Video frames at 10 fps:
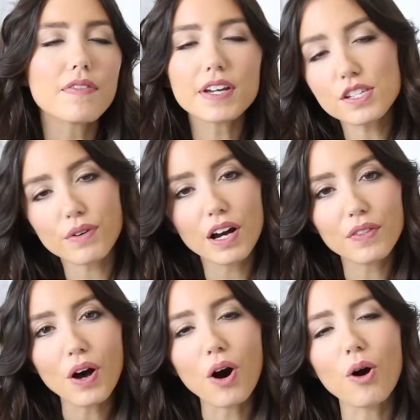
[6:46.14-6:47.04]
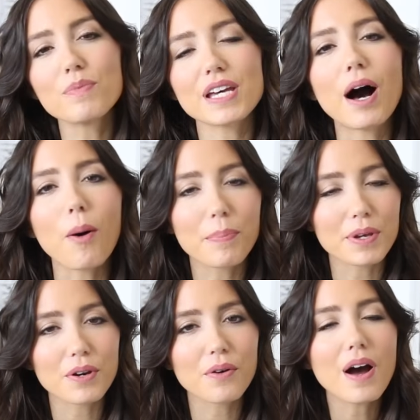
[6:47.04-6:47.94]
things around the home to help
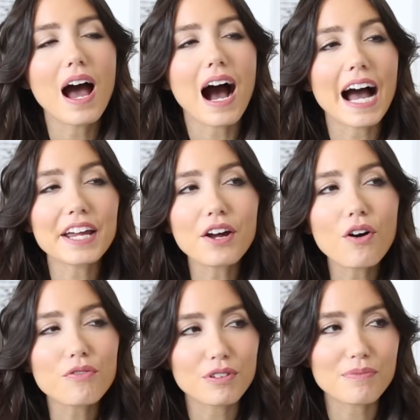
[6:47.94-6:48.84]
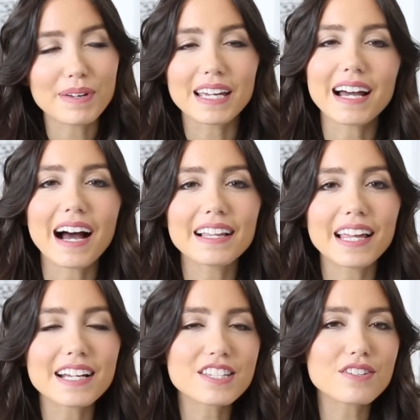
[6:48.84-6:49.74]
you. I know for me I
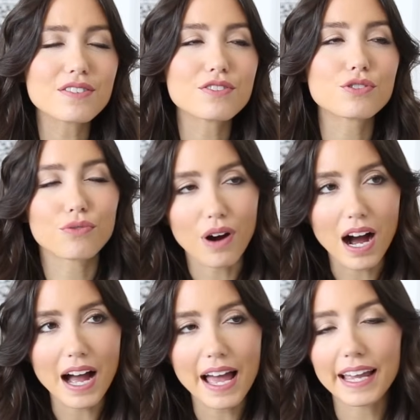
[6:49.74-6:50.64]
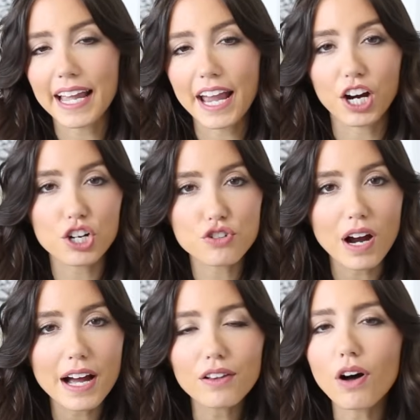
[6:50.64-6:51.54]
like to to dry, like air
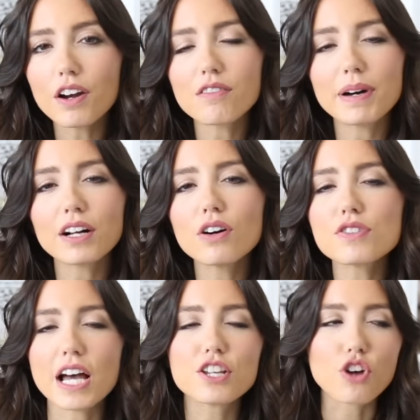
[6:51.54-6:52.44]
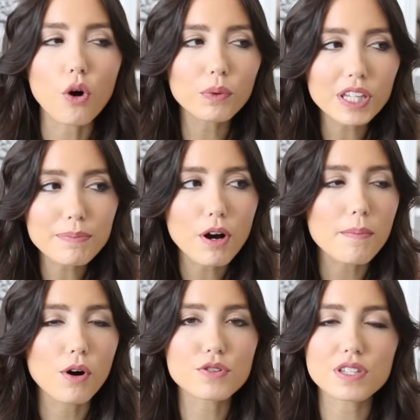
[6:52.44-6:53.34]
dry a lot of my clothes. I don't really
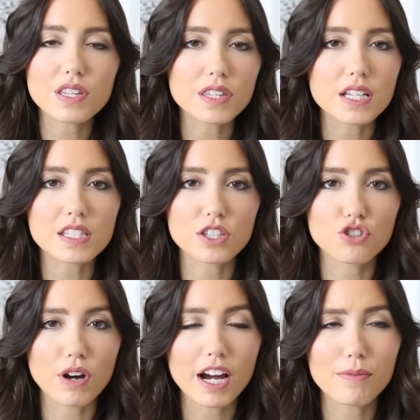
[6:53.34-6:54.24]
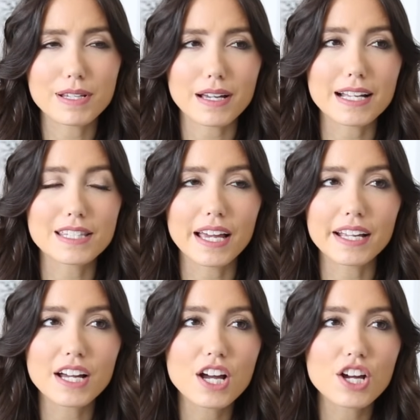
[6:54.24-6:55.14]
put most of the things in the dryer besides
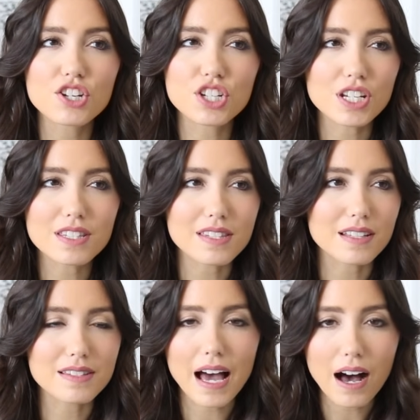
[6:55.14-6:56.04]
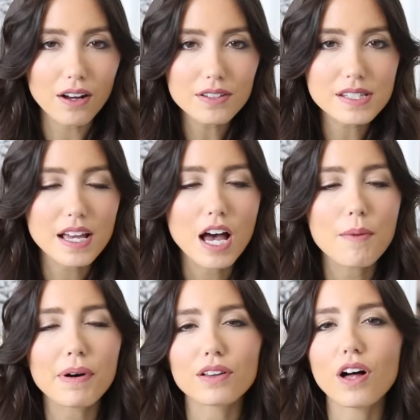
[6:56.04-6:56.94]
like sheets and towels,
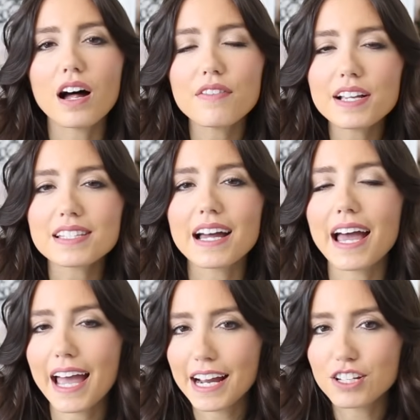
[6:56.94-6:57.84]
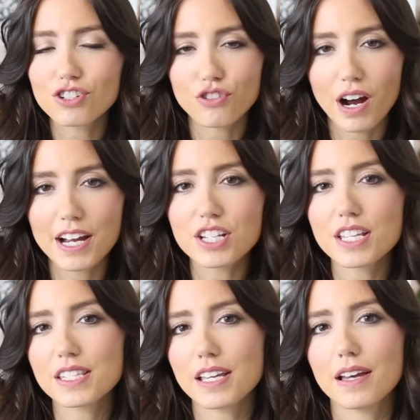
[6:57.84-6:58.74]
but a lot of things I hang to dry just
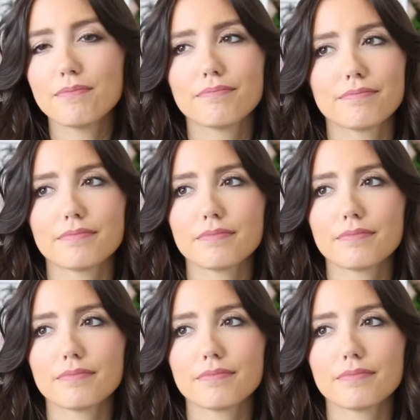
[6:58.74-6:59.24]
because it